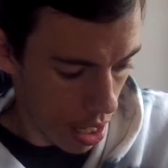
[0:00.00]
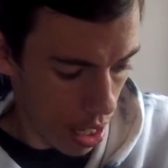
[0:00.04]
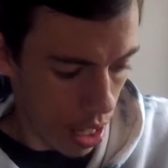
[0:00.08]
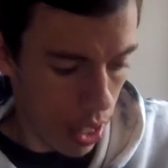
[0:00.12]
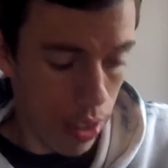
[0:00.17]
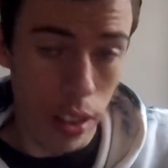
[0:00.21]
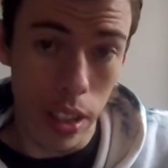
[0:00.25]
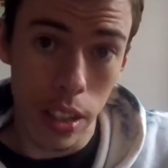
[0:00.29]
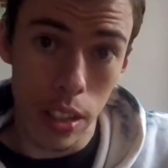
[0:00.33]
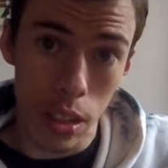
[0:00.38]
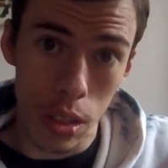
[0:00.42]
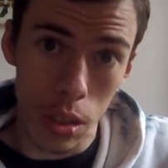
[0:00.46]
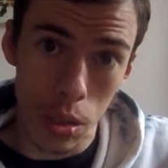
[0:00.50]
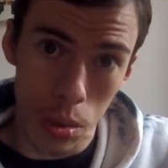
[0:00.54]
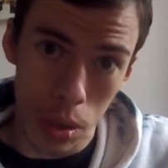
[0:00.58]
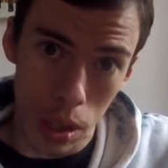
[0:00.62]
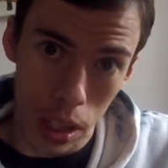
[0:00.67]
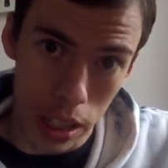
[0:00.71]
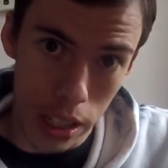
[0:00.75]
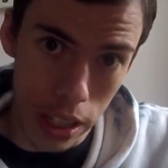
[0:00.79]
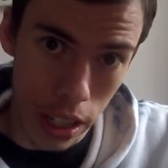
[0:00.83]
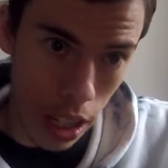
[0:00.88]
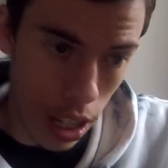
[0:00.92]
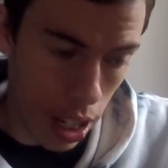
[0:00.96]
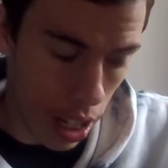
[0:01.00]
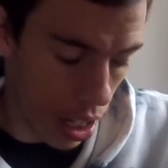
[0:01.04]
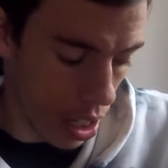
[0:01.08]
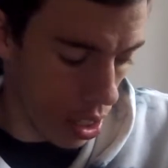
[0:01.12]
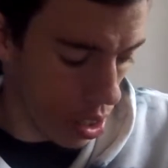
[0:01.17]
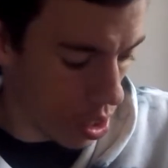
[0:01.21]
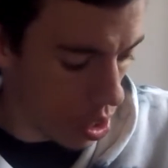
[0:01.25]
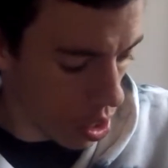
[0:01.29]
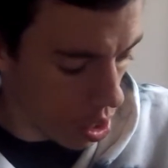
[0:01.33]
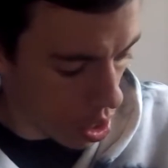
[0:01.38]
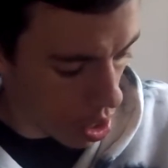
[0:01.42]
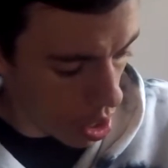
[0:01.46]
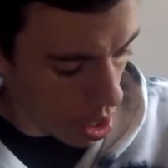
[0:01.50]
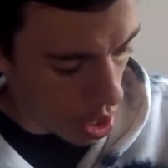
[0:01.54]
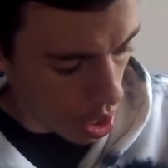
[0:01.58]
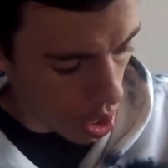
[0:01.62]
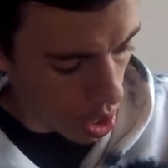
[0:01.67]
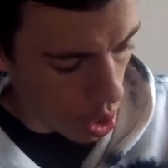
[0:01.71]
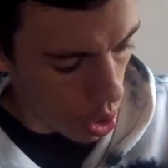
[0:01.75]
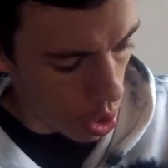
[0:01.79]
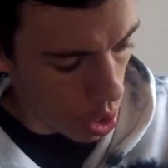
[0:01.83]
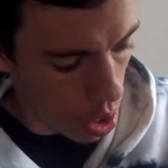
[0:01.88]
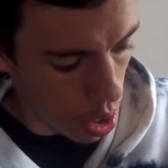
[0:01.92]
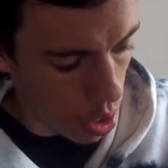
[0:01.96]
and this is what I did against
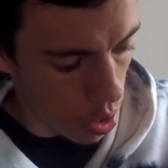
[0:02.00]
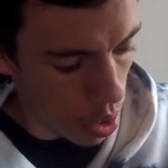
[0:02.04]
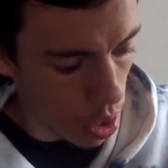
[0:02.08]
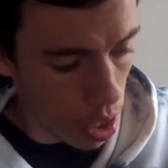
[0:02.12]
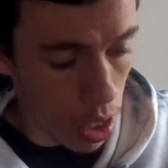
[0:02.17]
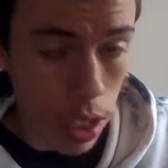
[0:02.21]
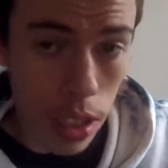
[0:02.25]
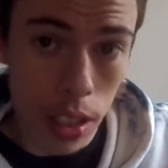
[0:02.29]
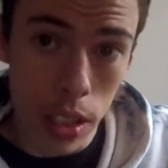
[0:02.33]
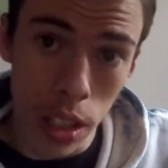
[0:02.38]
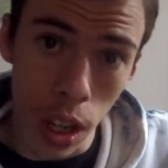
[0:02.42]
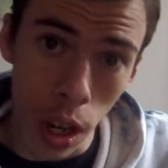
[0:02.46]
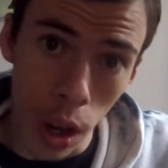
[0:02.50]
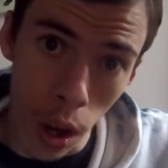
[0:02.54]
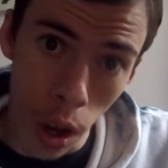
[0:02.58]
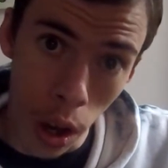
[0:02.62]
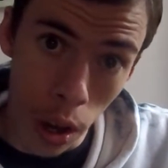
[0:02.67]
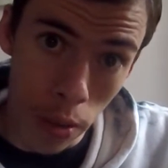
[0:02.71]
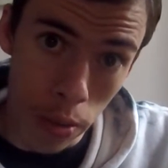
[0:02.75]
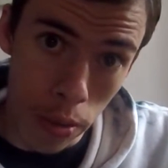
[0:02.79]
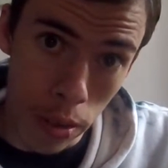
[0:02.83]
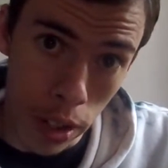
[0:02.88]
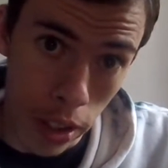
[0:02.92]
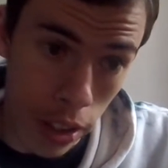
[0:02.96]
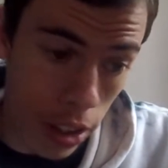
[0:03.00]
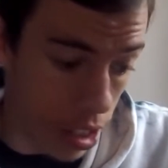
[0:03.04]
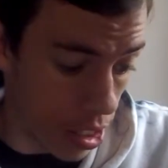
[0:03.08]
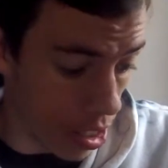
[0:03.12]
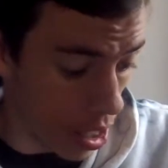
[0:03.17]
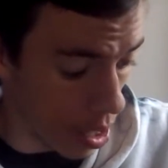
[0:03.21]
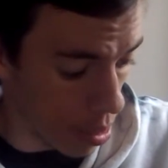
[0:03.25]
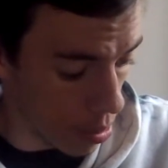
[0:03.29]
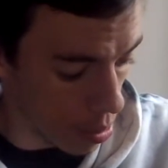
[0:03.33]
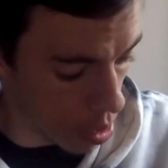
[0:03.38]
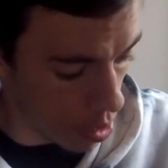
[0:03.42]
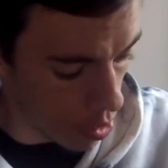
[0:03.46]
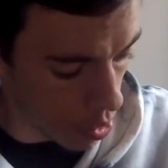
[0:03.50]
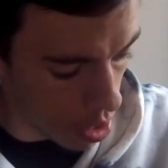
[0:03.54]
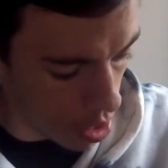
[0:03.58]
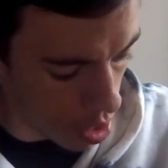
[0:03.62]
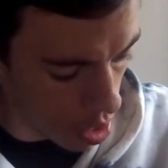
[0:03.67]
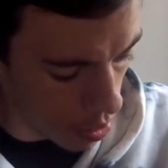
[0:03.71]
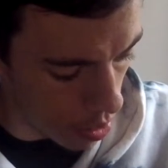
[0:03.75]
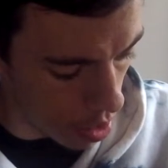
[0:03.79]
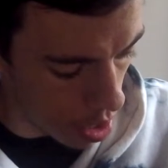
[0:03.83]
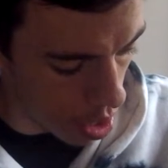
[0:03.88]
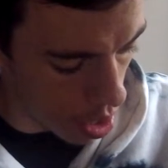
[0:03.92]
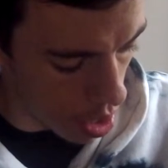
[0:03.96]
you cricket, so hopefully this helps the rest
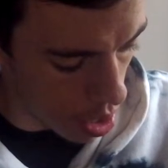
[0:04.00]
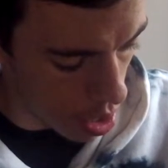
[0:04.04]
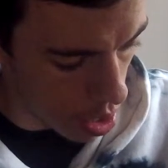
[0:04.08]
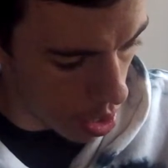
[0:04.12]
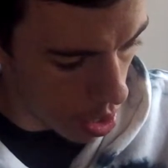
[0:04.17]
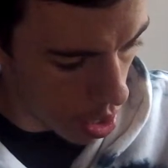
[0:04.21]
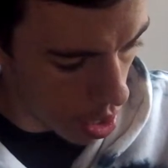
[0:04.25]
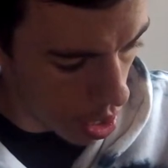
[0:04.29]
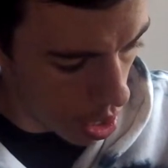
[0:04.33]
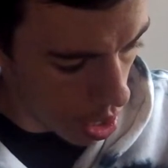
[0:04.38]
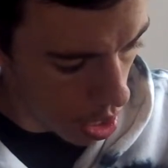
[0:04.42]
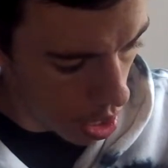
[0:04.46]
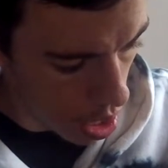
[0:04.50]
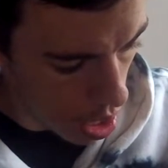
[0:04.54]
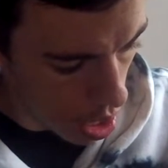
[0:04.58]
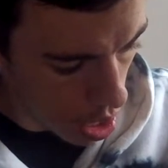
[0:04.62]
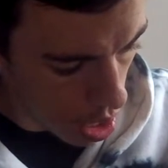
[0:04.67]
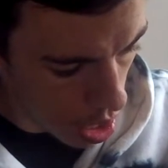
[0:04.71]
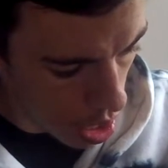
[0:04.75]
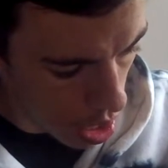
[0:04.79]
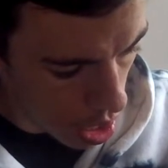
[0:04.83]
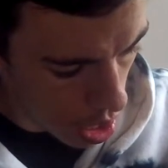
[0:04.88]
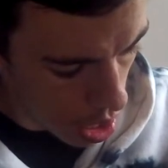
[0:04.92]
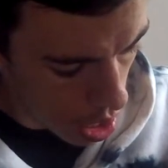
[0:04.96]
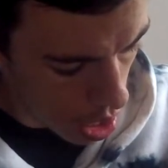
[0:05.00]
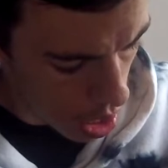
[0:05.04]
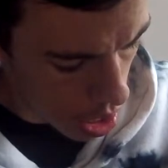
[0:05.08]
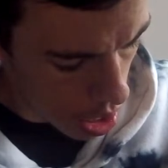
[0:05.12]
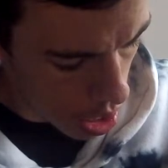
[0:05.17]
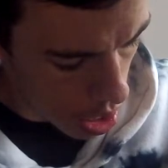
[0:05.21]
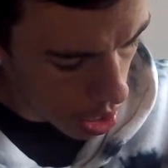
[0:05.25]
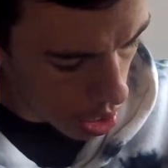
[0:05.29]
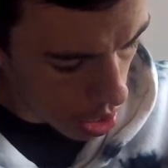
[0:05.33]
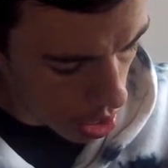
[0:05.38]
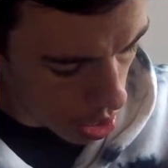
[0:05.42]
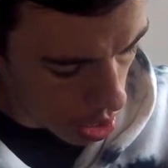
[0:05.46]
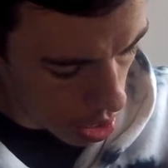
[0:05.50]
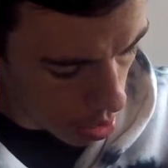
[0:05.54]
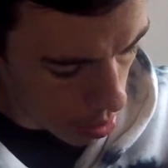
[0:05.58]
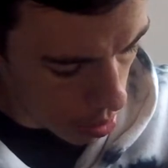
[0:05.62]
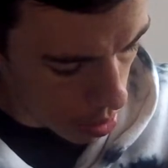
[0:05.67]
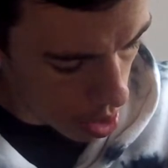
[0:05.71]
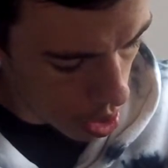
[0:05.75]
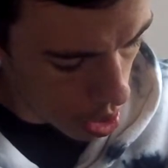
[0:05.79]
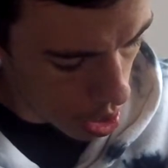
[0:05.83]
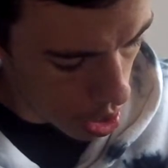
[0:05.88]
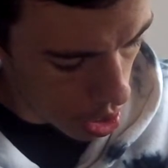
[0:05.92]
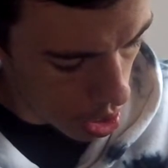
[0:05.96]
of you guys. Keep
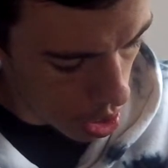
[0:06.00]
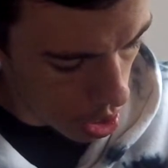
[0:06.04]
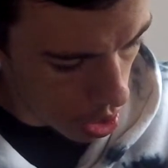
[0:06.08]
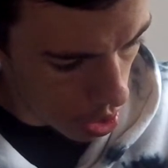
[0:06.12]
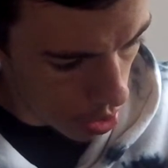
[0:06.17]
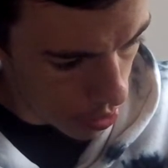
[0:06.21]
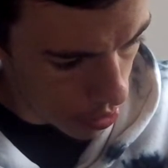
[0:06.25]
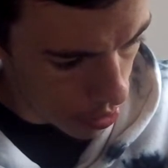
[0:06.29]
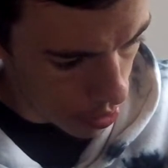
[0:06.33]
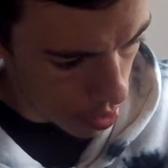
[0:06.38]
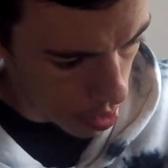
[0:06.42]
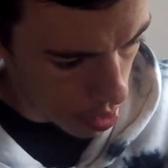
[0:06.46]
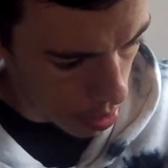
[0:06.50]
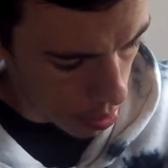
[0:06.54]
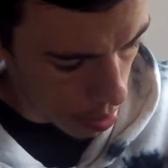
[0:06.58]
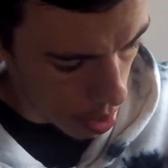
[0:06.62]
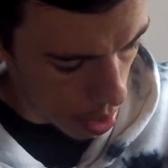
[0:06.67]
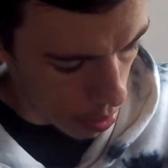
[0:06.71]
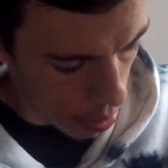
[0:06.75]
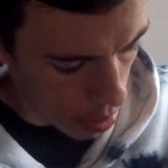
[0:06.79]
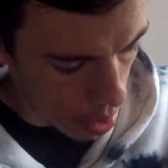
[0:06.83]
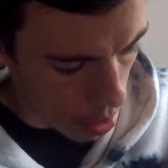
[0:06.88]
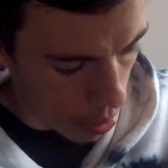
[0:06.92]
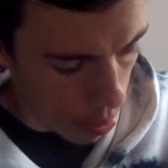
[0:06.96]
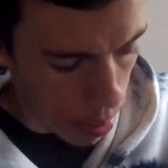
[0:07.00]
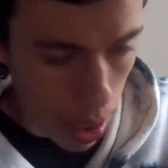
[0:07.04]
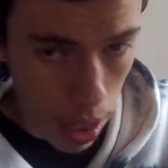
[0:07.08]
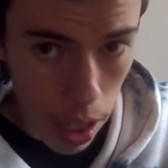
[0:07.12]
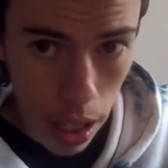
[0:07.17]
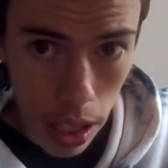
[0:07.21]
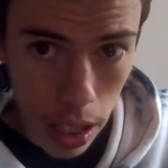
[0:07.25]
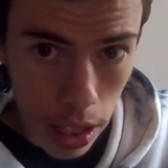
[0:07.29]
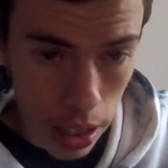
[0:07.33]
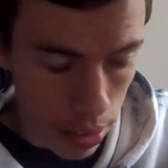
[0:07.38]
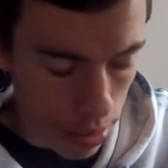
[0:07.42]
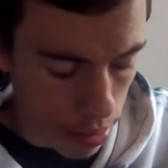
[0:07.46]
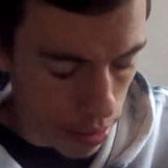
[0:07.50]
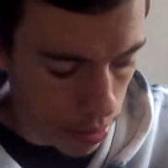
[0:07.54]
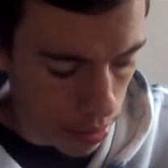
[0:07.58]
charging, bang bang bang.